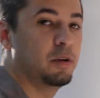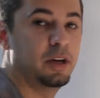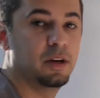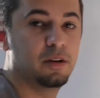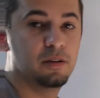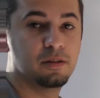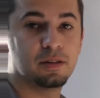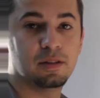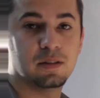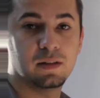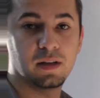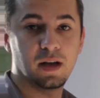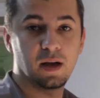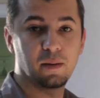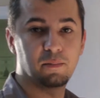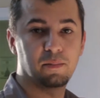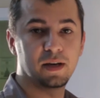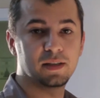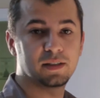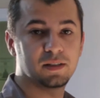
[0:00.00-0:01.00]
use
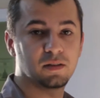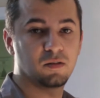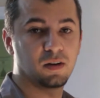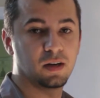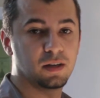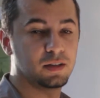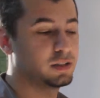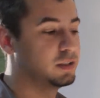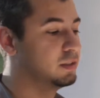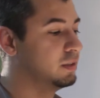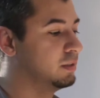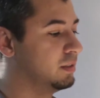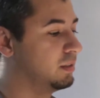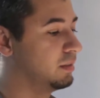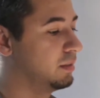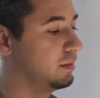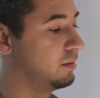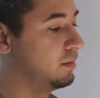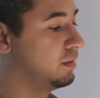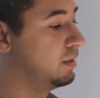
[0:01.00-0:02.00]
a basin wrench.
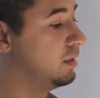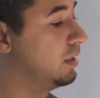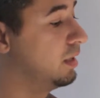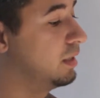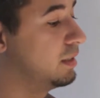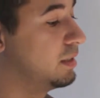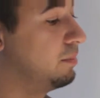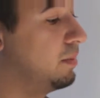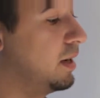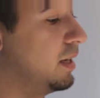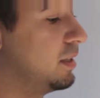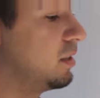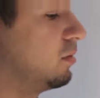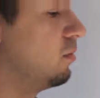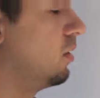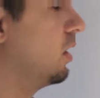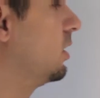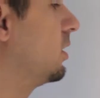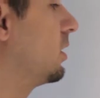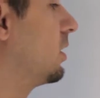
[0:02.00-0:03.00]
It's a basin
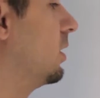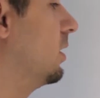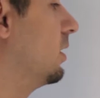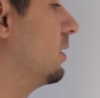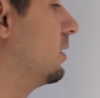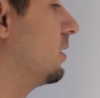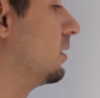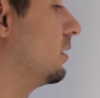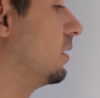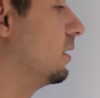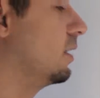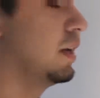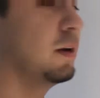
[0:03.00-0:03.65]
wrench because